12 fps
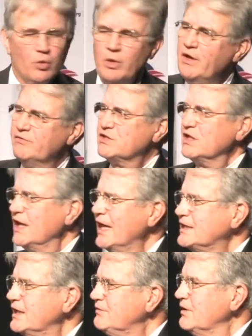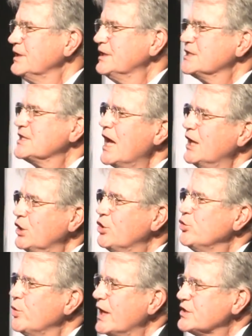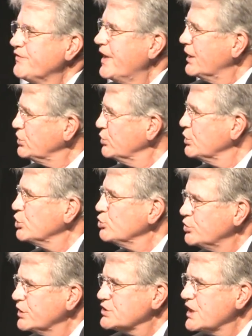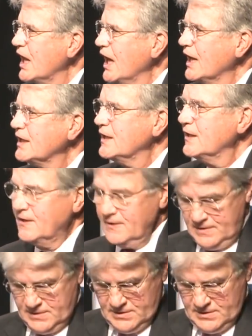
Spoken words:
So we have selectively decided who has value and who does not.